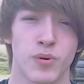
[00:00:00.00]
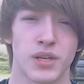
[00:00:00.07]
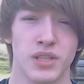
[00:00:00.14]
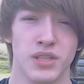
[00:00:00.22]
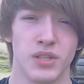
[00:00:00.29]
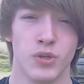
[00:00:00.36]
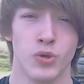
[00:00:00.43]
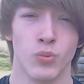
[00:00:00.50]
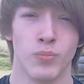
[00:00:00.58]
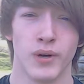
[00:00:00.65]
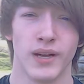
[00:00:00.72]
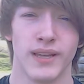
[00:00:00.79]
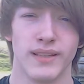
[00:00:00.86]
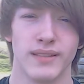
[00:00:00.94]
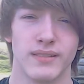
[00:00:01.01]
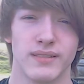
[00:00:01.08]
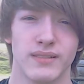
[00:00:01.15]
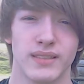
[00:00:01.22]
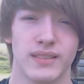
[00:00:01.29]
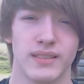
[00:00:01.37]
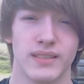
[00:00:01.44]
new, but
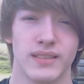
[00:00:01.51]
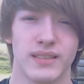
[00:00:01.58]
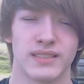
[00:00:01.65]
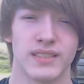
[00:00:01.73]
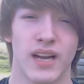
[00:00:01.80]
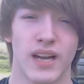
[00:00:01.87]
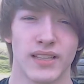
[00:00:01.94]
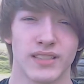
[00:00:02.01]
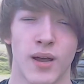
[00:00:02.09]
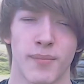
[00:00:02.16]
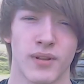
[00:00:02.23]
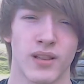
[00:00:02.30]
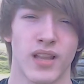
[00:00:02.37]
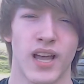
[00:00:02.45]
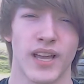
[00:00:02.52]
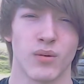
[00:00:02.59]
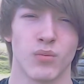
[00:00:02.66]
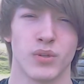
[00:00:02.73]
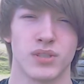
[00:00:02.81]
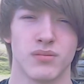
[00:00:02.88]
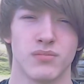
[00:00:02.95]
it's not top of the line,
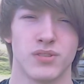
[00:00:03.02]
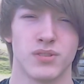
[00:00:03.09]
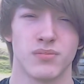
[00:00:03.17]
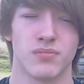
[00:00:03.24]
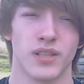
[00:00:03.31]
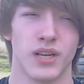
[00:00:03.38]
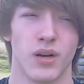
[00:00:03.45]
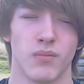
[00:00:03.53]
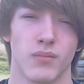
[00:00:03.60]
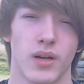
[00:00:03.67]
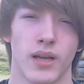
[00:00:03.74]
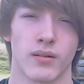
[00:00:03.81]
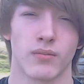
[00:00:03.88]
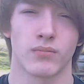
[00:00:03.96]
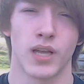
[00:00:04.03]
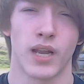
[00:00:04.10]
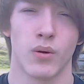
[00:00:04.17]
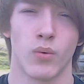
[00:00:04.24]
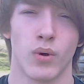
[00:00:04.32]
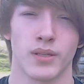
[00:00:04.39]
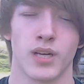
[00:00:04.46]
which, I kind
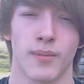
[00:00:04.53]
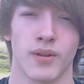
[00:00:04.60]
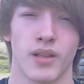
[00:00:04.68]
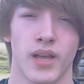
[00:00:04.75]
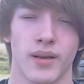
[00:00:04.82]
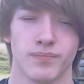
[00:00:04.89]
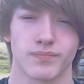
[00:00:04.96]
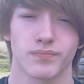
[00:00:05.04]
of want top of the line.